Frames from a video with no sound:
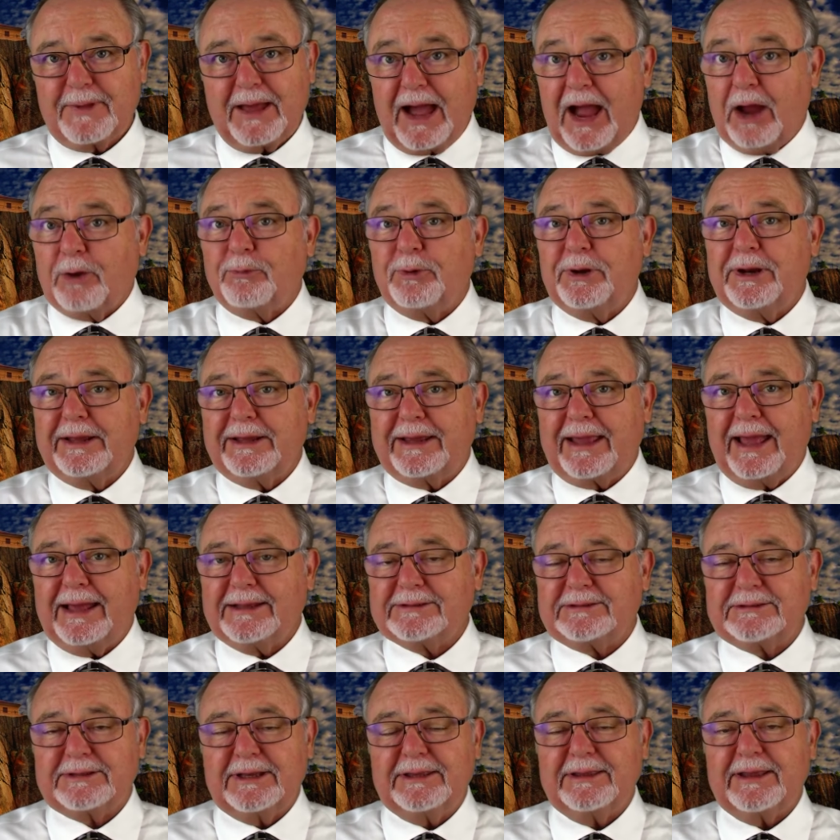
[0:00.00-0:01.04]
I really
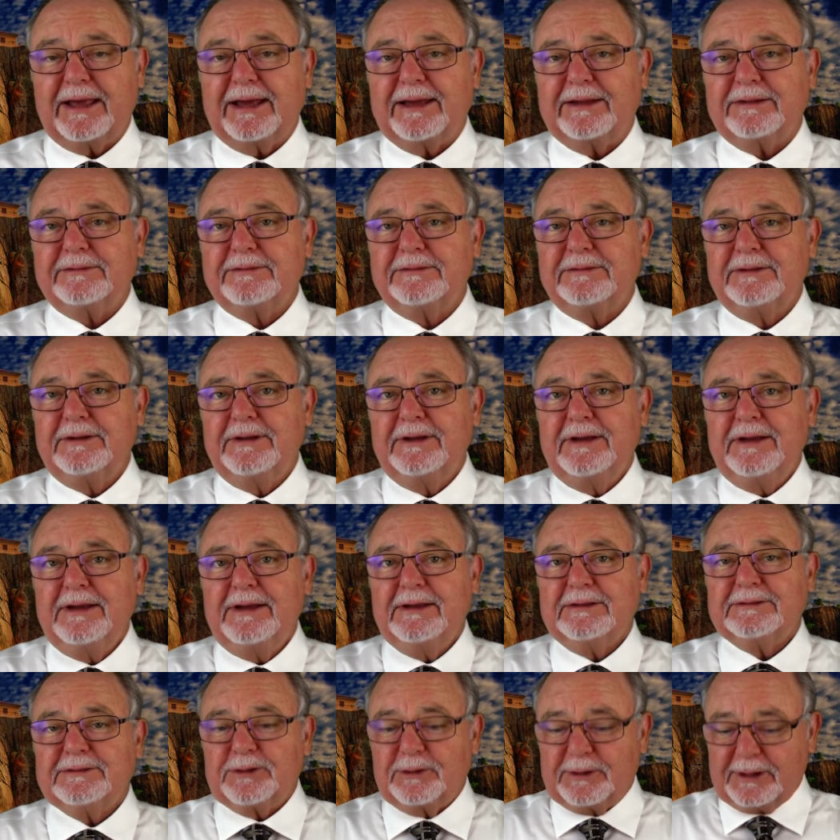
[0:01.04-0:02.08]
can't see that.
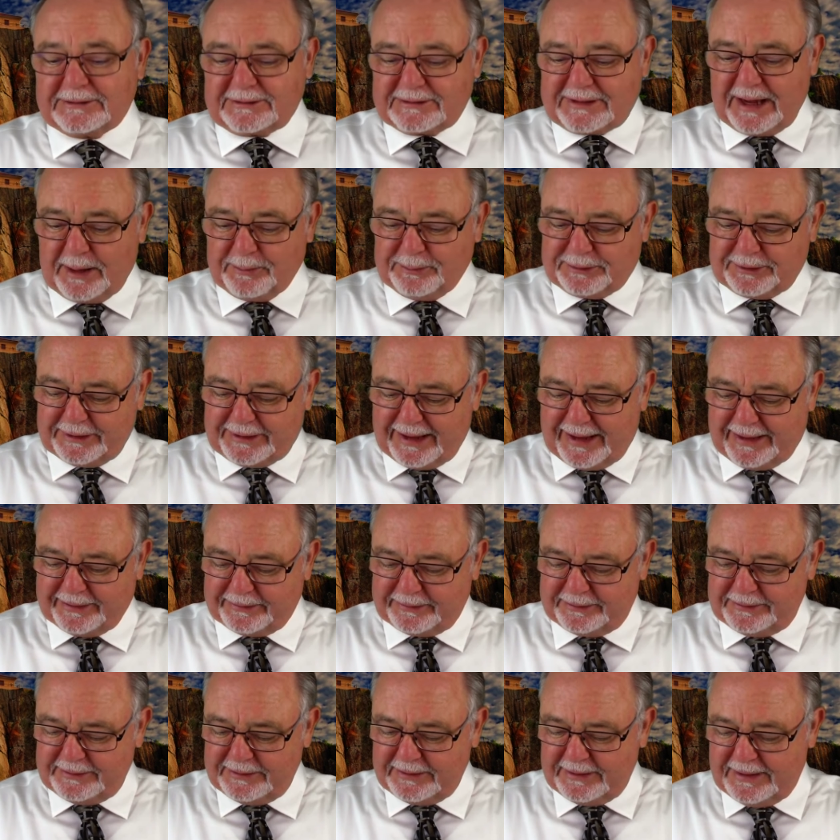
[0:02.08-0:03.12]
So let's come
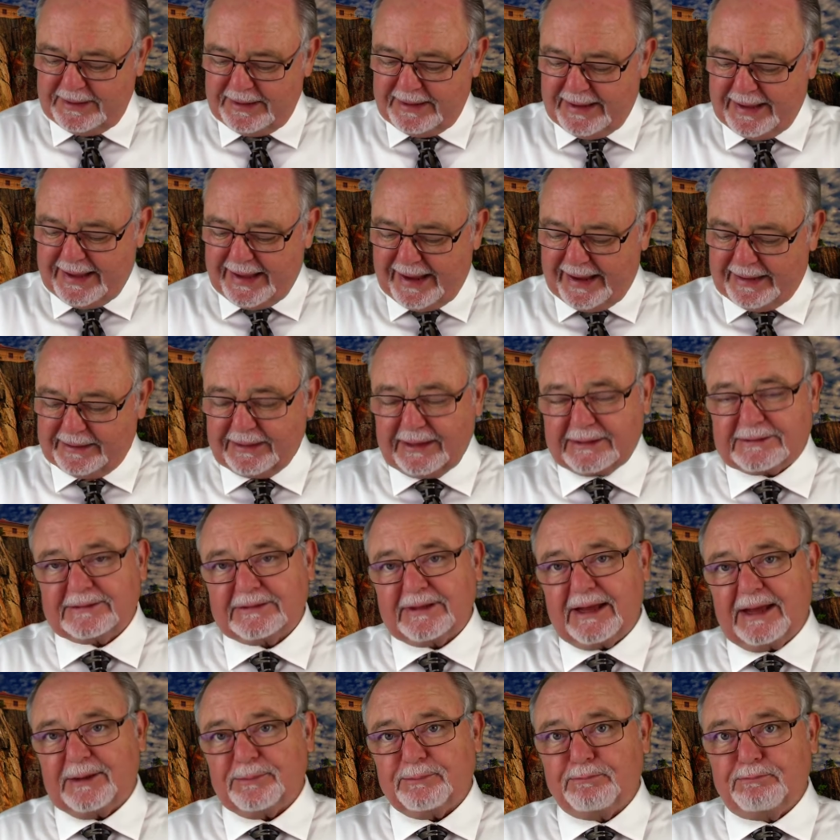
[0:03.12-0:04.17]
together and let's
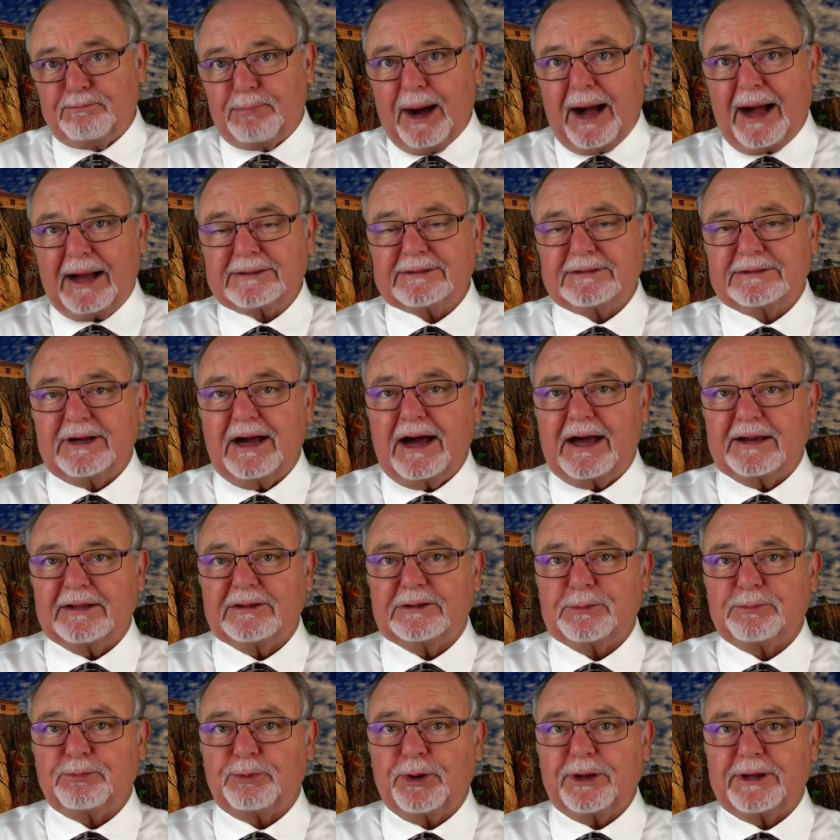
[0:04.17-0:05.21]
not box God
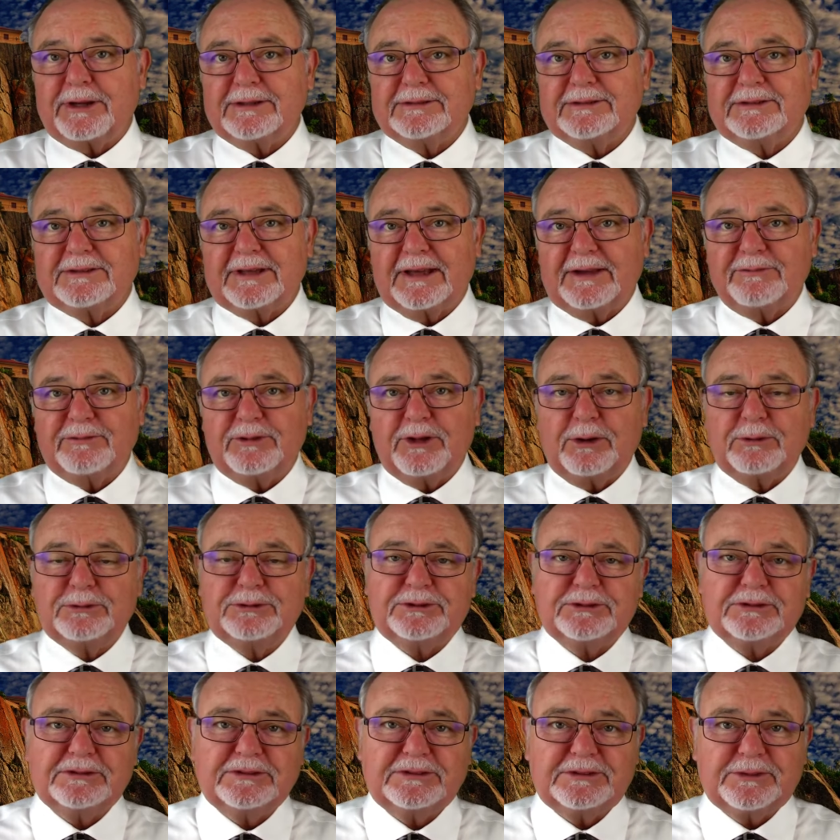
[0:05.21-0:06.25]
into preconceived
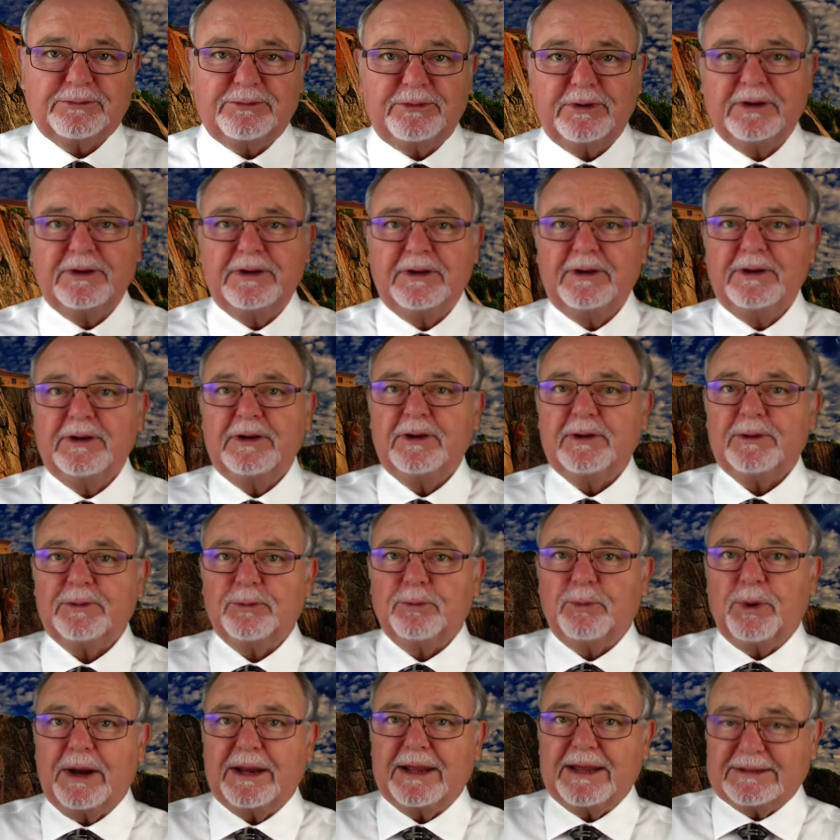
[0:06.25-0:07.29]
notions of
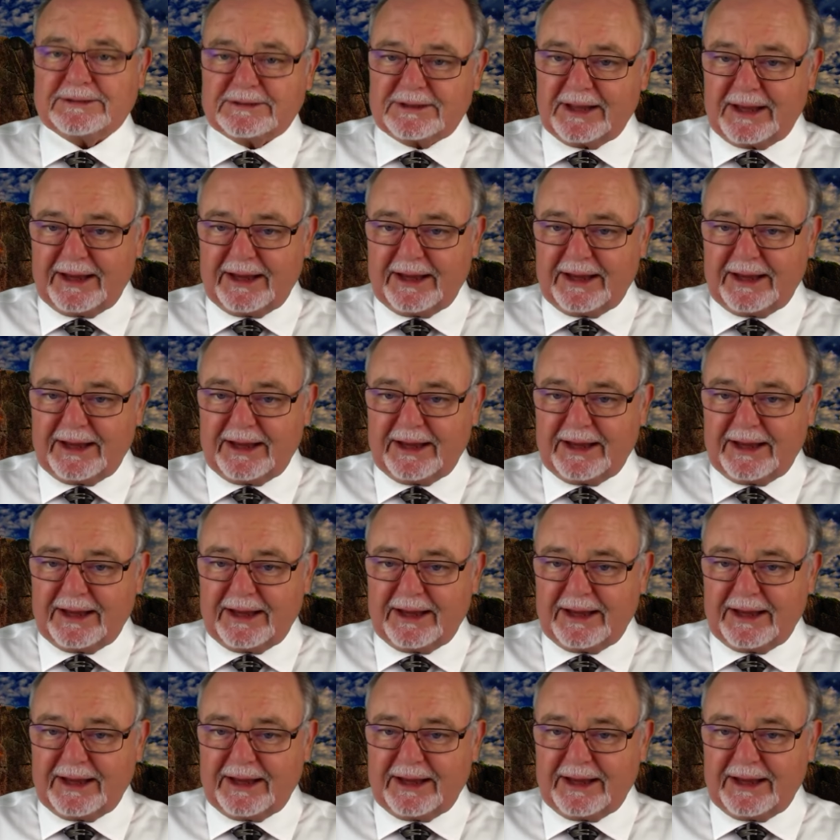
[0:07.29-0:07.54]
what he's